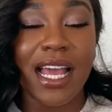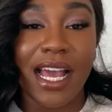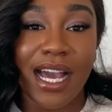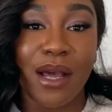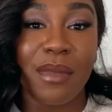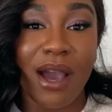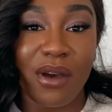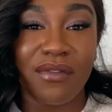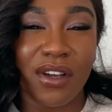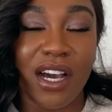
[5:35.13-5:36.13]

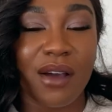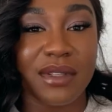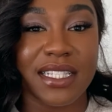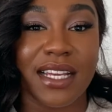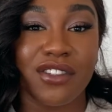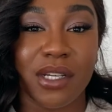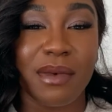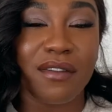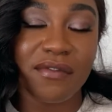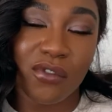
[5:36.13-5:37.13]
However, I would say it took about
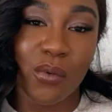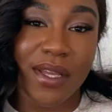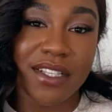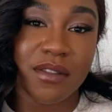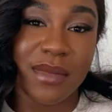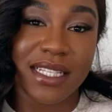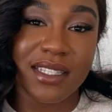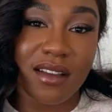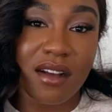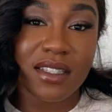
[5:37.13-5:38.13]
4 weeks for me to
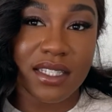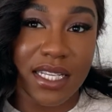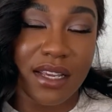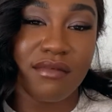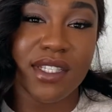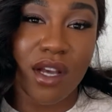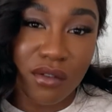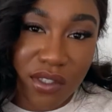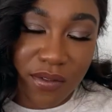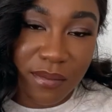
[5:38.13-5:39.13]
start to see
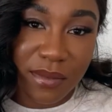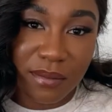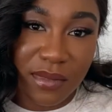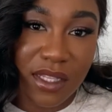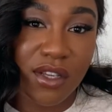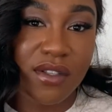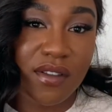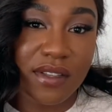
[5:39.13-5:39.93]
results from use of the